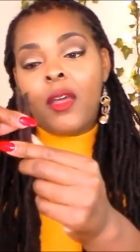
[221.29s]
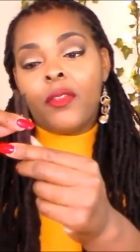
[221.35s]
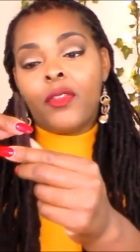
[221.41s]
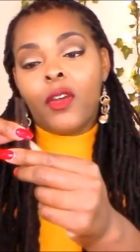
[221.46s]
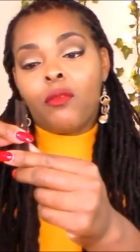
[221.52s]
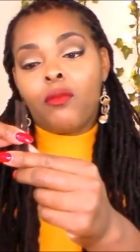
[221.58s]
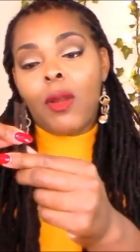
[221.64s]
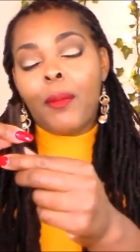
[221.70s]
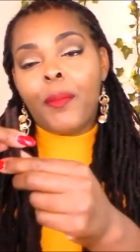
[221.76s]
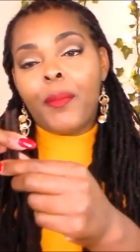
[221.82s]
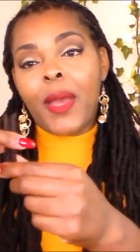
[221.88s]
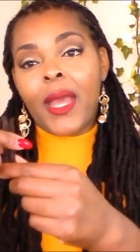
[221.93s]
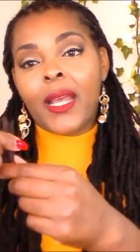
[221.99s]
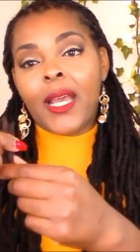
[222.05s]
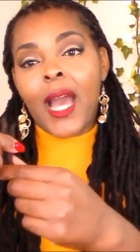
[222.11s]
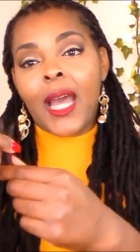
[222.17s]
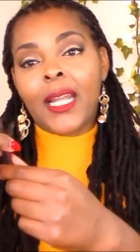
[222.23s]
The rubber
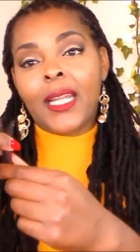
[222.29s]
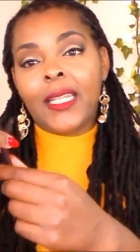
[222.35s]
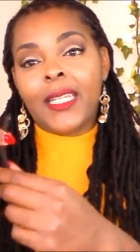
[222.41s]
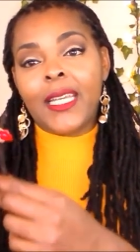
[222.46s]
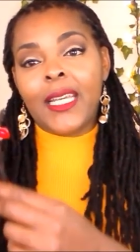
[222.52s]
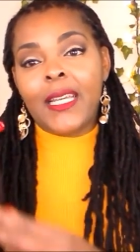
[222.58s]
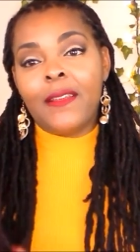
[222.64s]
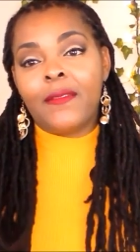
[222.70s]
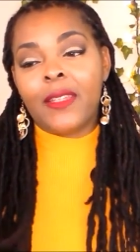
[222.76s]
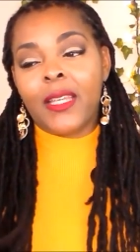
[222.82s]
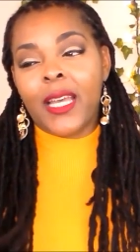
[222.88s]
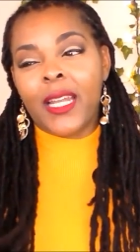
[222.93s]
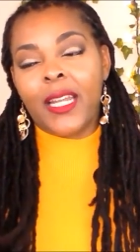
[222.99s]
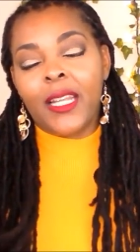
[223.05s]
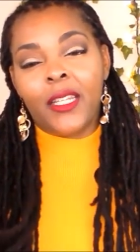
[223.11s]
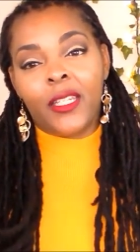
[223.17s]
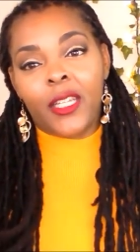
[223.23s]
band kind of leaves
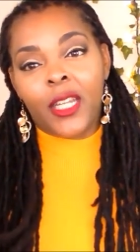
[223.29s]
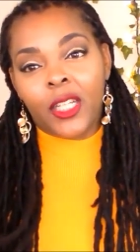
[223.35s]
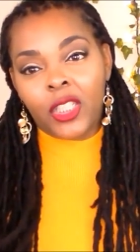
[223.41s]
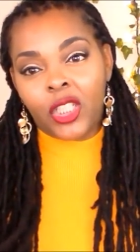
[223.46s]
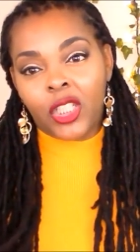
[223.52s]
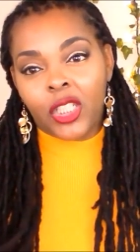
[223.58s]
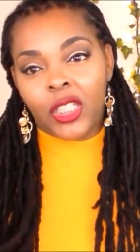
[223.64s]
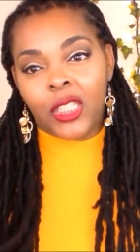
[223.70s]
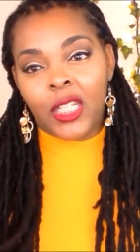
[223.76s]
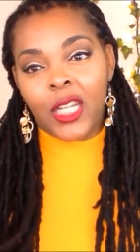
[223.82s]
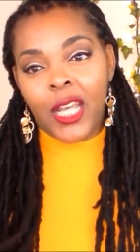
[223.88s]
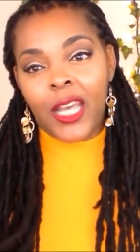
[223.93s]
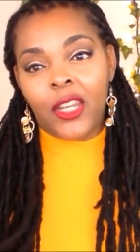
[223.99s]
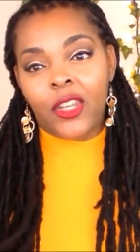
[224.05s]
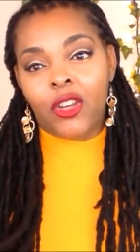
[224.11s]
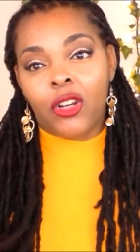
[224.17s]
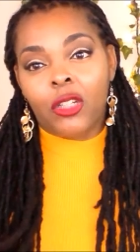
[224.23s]
an indentation
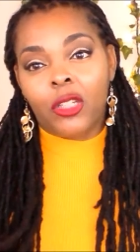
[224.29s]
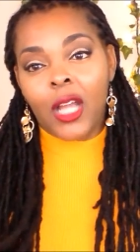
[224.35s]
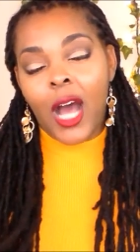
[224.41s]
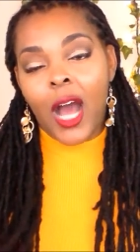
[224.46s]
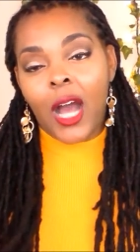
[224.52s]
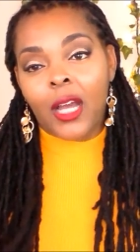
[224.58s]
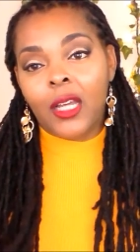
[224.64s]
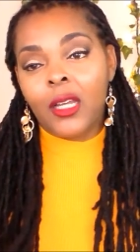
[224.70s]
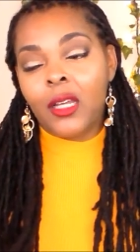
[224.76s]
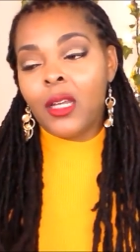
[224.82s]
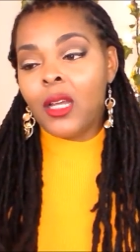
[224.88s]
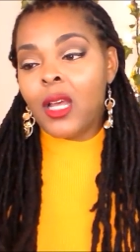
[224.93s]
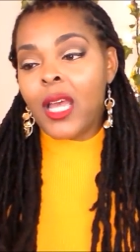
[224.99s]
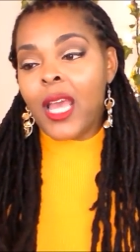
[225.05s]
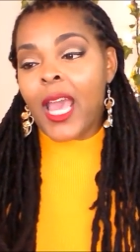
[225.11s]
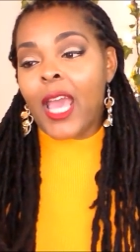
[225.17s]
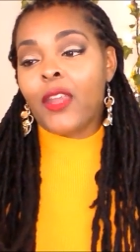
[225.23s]
in your lock,
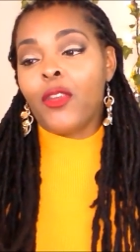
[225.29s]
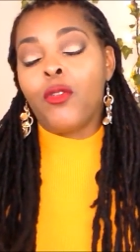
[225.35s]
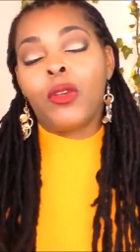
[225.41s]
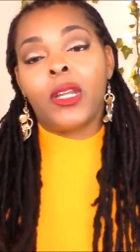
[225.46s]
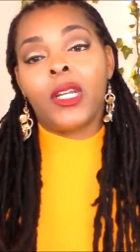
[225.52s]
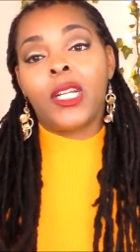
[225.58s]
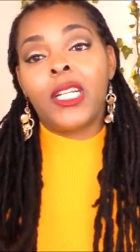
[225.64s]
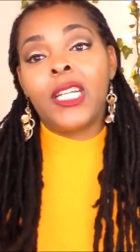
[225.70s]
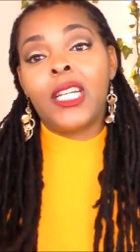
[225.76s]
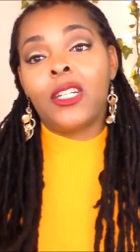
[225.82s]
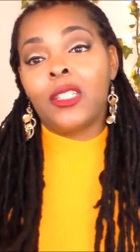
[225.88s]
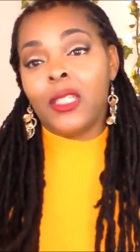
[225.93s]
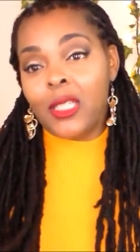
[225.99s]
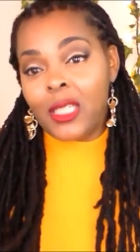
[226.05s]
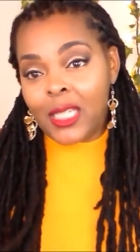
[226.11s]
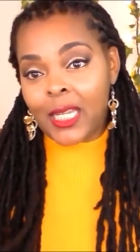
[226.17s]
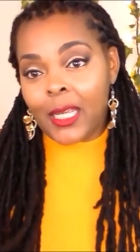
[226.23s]
and you can
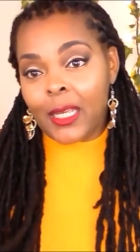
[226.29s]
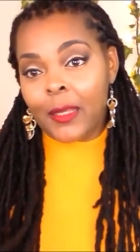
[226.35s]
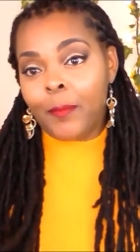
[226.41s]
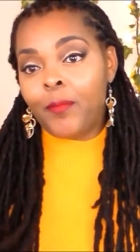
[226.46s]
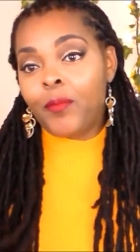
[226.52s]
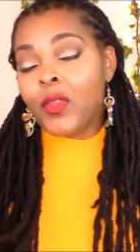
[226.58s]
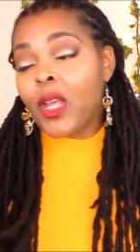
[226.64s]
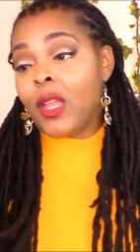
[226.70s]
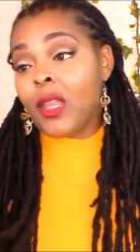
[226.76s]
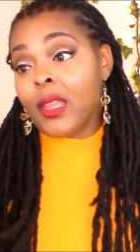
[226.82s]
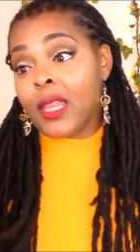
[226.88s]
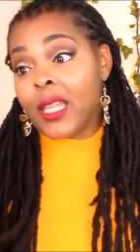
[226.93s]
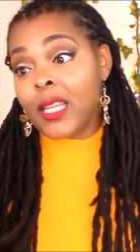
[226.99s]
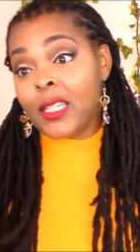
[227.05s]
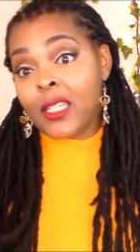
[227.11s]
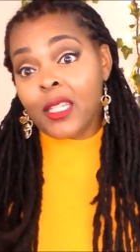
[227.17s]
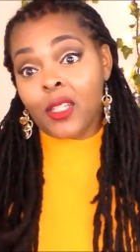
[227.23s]
clearly see
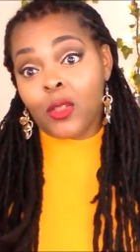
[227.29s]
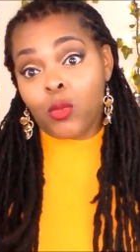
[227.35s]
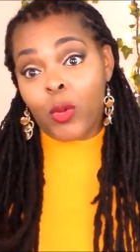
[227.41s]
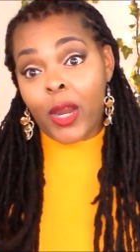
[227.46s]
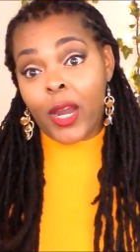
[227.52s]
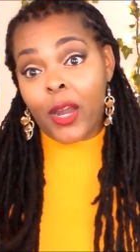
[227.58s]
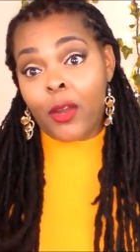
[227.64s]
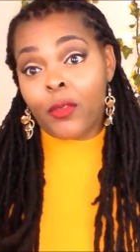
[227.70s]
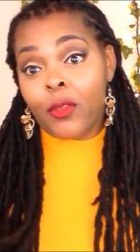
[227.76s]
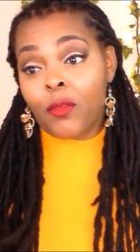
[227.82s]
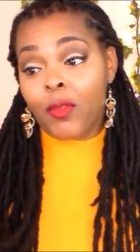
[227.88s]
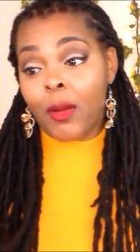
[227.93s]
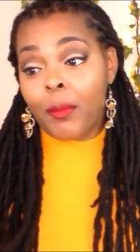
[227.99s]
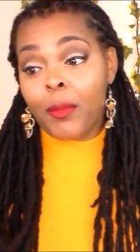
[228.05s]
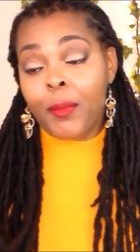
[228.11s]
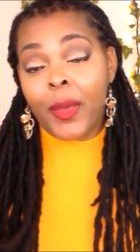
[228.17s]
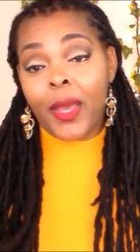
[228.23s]
this is where the
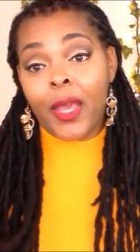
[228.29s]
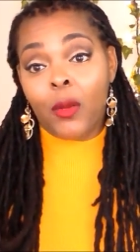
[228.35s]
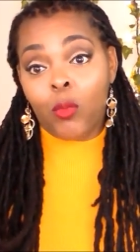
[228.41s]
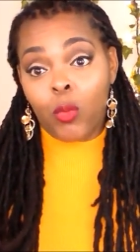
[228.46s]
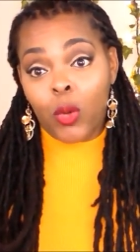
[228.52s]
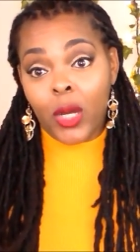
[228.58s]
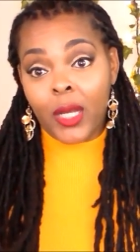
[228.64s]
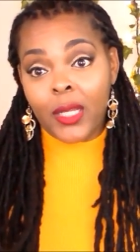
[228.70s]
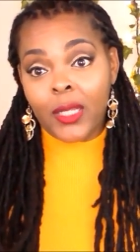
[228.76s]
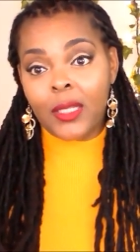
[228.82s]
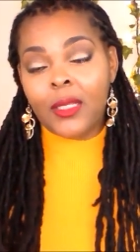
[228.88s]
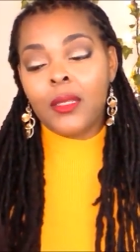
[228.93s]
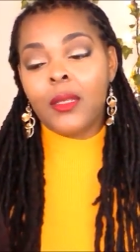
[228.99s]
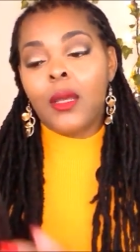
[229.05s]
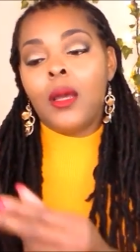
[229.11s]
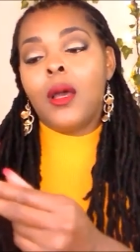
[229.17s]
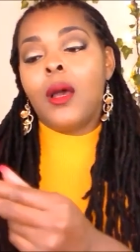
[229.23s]
rubber band was.
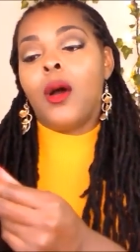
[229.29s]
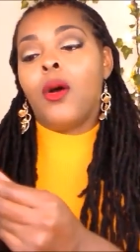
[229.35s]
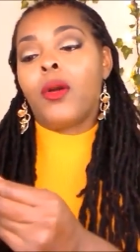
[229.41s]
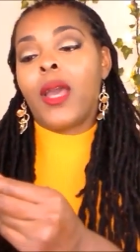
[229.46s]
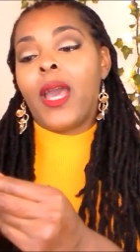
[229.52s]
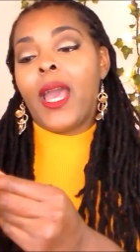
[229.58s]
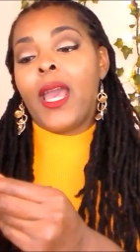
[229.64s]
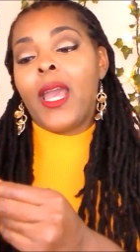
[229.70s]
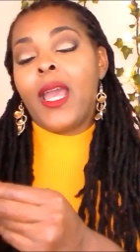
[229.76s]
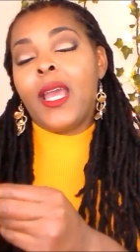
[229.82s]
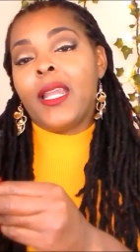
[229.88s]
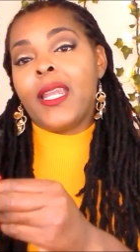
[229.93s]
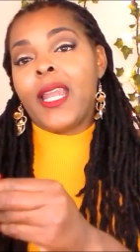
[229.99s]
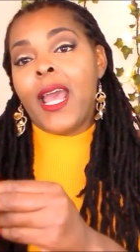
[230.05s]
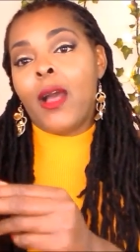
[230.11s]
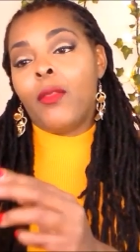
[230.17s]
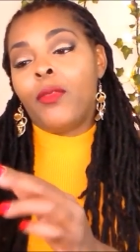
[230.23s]
Okay,
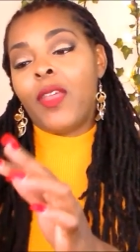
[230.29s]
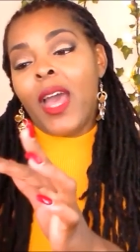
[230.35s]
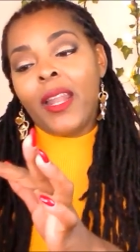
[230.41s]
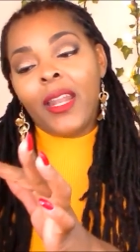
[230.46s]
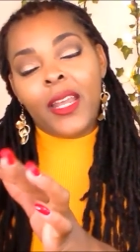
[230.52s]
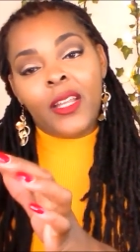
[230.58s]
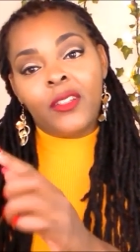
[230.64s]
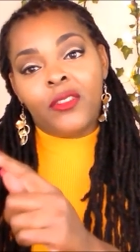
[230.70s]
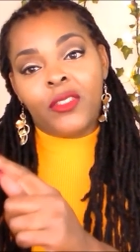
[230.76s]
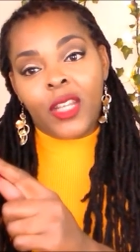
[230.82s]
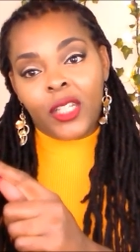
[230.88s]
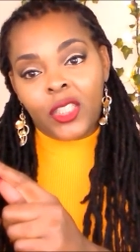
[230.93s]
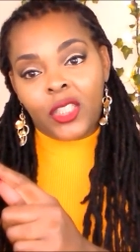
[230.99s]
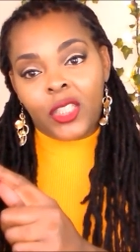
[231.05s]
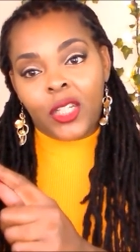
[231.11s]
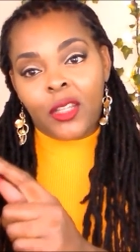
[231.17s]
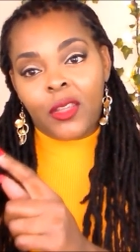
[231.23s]
now that
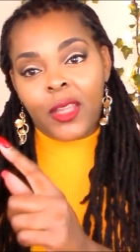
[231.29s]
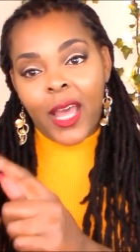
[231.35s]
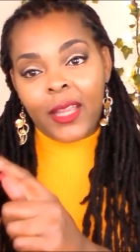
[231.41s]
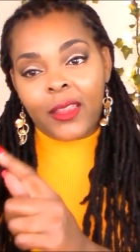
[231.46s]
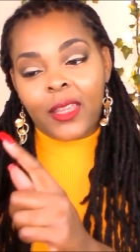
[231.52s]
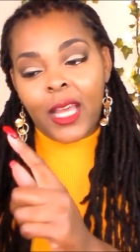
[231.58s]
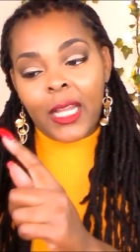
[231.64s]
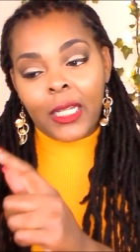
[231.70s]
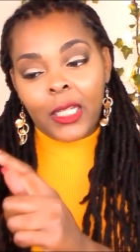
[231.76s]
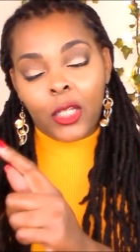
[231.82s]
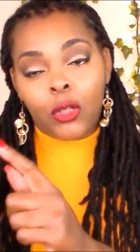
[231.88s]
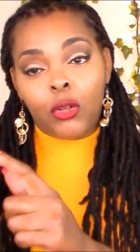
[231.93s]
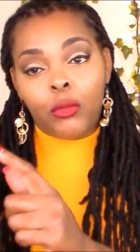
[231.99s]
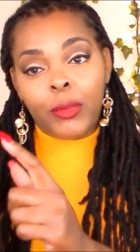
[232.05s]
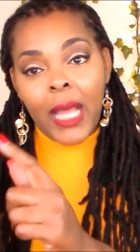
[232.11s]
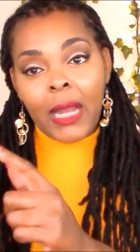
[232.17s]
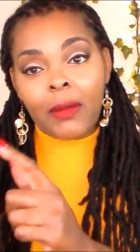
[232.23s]
indentation that
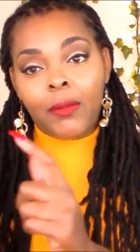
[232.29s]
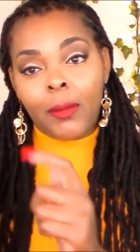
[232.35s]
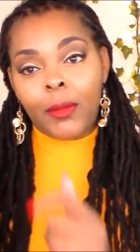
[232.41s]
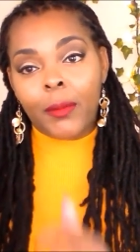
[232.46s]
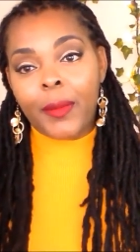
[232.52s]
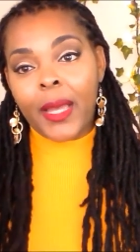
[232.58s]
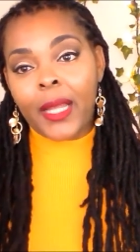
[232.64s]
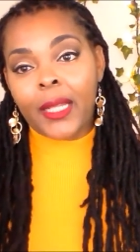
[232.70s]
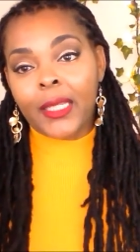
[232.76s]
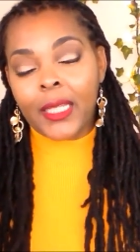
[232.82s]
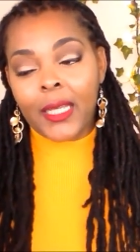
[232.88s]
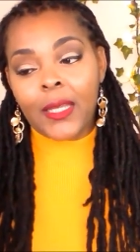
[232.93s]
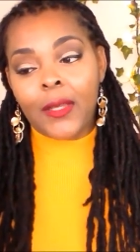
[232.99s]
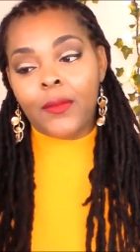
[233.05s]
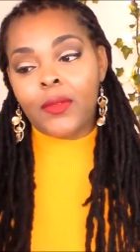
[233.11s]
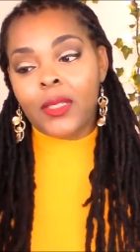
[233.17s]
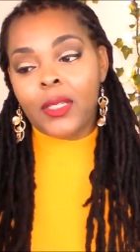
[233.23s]
little black rubber band
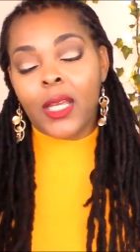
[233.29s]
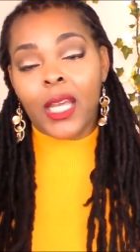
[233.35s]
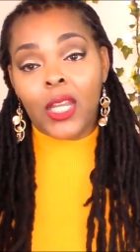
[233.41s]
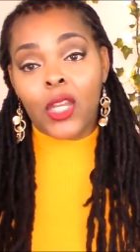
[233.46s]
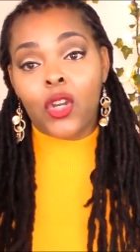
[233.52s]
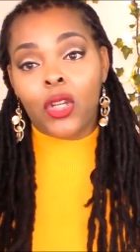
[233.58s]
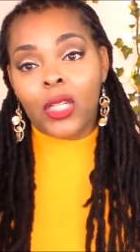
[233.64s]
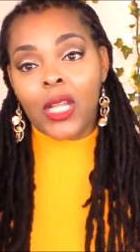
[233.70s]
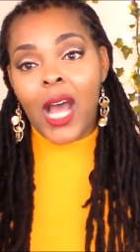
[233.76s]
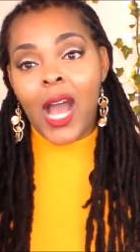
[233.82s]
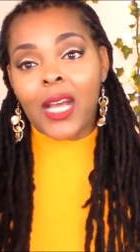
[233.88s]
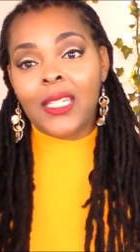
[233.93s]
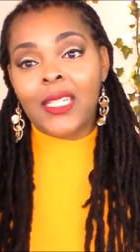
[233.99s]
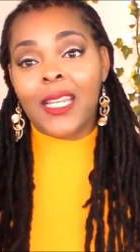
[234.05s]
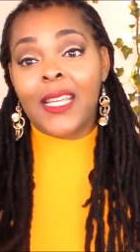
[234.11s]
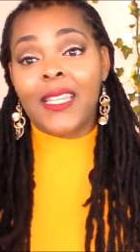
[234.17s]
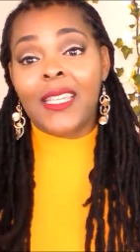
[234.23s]
leaves in your
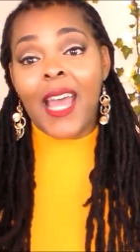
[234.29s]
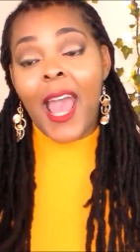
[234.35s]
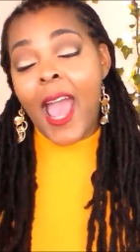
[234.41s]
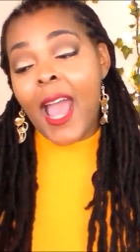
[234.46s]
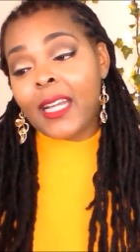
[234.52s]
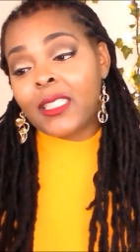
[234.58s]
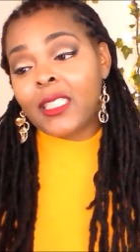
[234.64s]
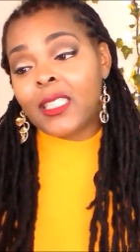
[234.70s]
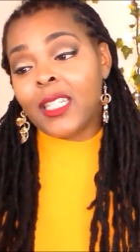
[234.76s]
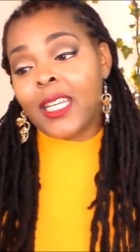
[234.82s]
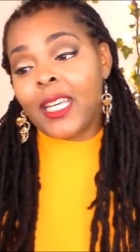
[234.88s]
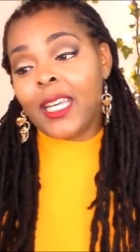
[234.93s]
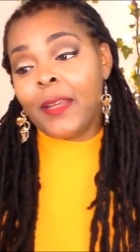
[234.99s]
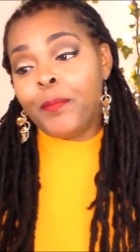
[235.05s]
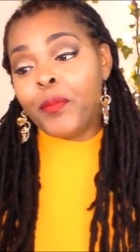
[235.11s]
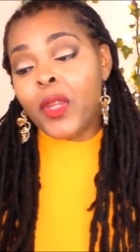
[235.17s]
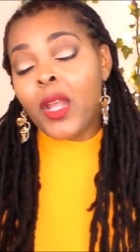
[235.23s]
locks is
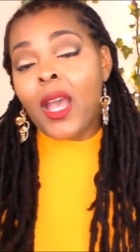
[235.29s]
actually